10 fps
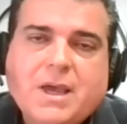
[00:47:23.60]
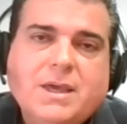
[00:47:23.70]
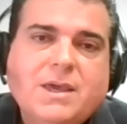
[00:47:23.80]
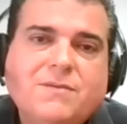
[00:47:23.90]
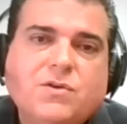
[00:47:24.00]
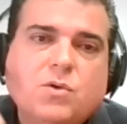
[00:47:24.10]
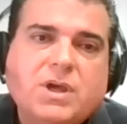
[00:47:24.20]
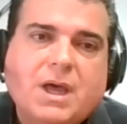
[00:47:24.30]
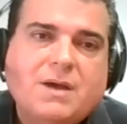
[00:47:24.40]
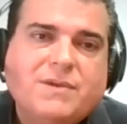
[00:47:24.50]
if
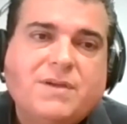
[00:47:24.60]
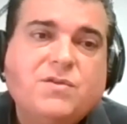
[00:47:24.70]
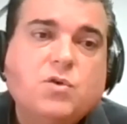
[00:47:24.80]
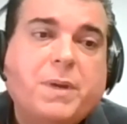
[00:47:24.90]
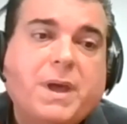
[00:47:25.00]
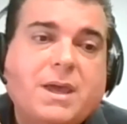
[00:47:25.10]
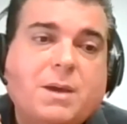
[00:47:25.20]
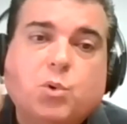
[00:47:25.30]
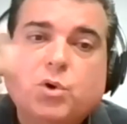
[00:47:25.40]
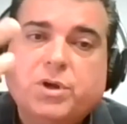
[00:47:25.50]
you pay a
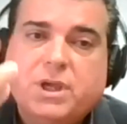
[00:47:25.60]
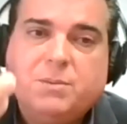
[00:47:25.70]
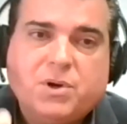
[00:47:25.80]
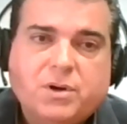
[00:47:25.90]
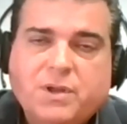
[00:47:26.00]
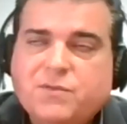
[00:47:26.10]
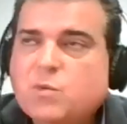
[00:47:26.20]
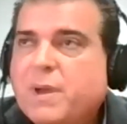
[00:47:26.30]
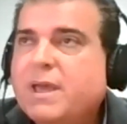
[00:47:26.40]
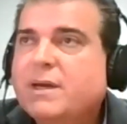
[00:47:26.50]
bookkeeper, if you
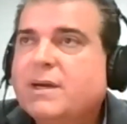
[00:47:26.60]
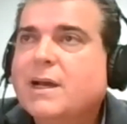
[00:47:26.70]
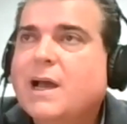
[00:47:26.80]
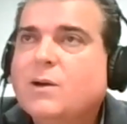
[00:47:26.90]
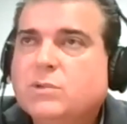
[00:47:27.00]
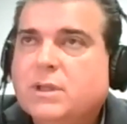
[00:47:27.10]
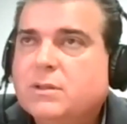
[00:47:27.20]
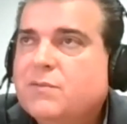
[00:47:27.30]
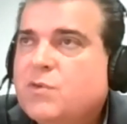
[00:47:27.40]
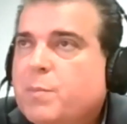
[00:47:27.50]
pay an accountant,
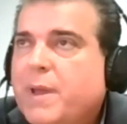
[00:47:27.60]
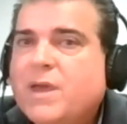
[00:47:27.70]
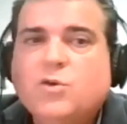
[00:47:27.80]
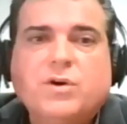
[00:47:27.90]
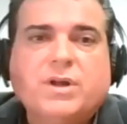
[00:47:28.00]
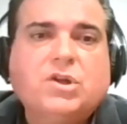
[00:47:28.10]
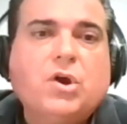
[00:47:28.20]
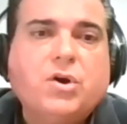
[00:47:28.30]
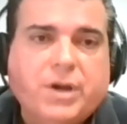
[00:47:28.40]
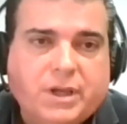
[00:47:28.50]
if you pay your
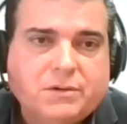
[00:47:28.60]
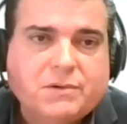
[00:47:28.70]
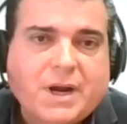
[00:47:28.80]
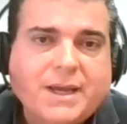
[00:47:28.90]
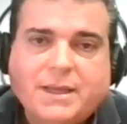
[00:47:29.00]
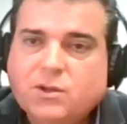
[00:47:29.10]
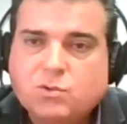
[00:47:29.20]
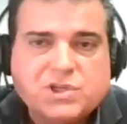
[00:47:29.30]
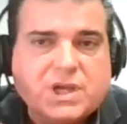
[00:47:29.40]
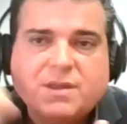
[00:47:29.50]
attorney, right, and you
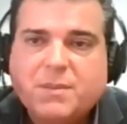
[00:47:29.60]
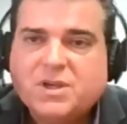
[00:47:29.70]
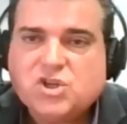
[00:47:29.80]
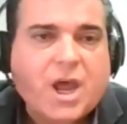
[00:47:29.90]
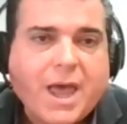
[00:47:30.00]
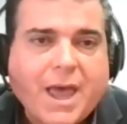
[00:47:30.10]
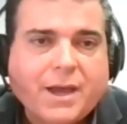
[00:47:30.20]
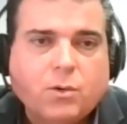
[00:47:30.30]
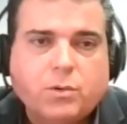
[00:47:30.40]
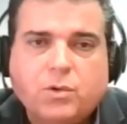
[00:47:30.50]
send them a
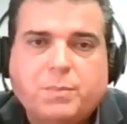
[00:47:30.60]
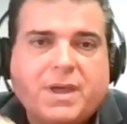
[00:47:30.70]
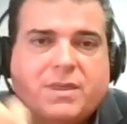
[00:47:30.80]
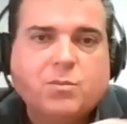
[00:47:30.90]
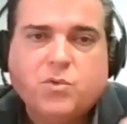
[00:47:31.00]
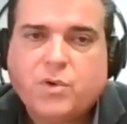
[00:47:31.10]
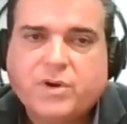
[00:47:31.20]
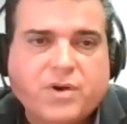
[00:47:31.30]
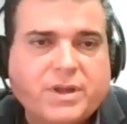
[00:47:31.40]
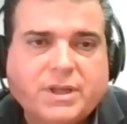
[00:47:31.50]
check or you pay them through a
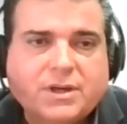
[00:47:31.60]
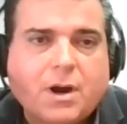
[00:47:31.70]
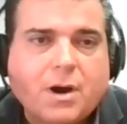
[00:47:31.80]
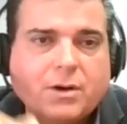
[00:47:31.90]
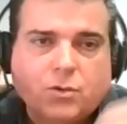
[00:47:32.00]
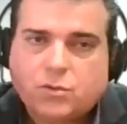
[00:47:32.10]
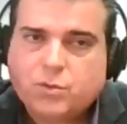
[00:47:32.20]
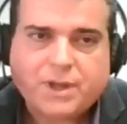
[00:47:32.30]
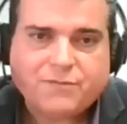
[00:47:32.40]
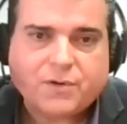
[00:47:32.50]
credit card or
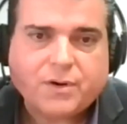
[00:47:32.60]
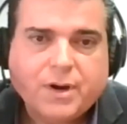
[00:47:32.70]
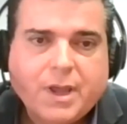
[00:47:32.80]
whatever,